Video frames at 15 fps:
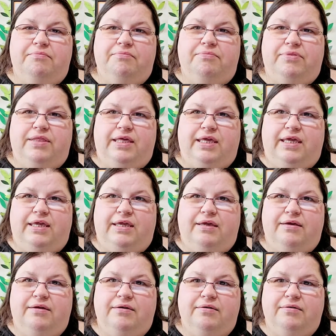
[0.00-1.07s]

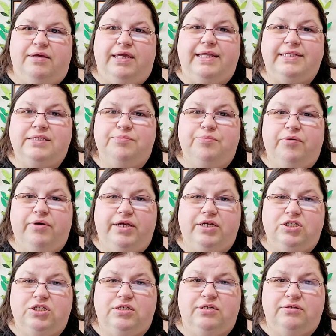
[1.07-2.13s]
the
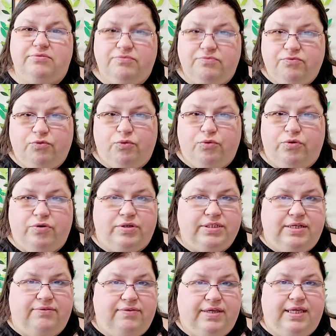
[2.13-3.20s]
inspiration for
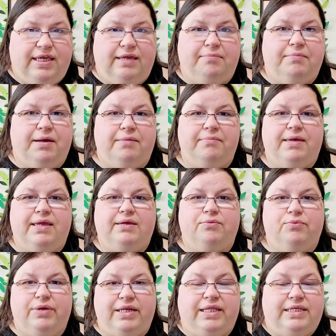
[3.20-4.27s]
Stephen King might make
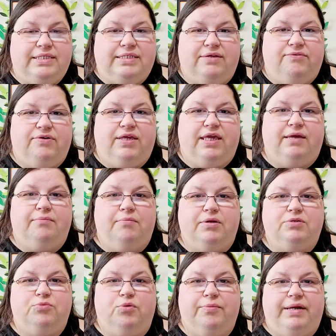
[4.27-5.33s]
reading Stephen King
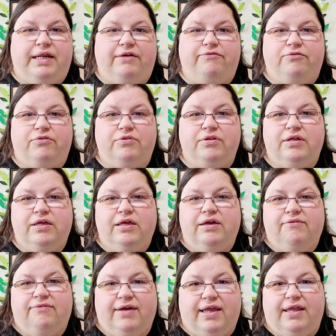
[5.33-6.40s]
much more meaningful.
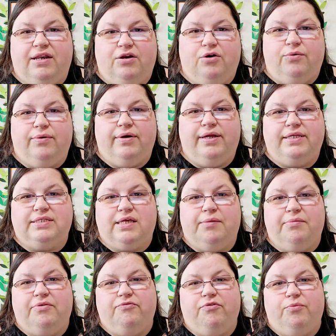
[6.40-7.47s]
I kind of know where he's
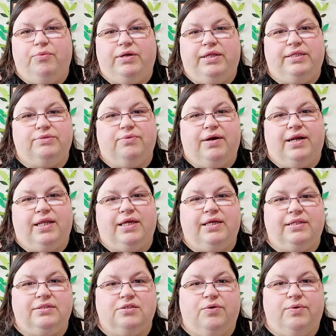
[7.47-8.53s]
coming from when he's writing
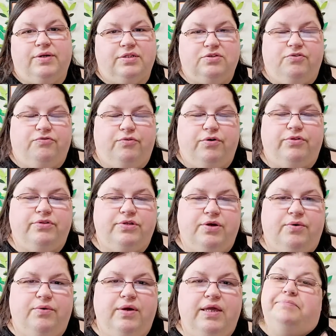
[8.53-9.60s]
and so on and so forth.
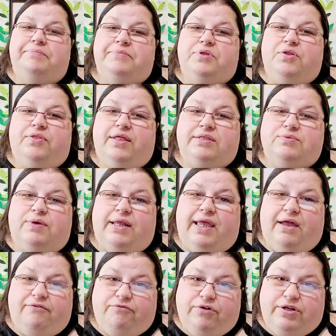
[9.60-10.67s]
So, so that's what I
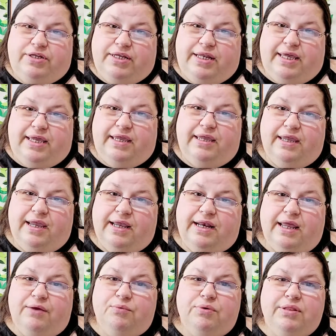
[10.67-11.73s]
have for you today. And I
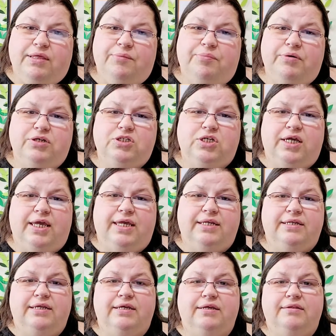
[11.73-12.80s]
really appreciate
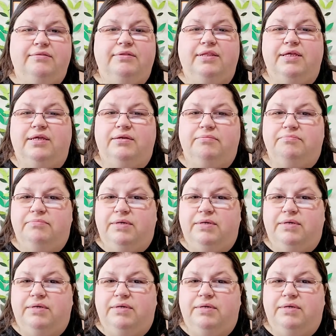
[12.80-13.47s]
the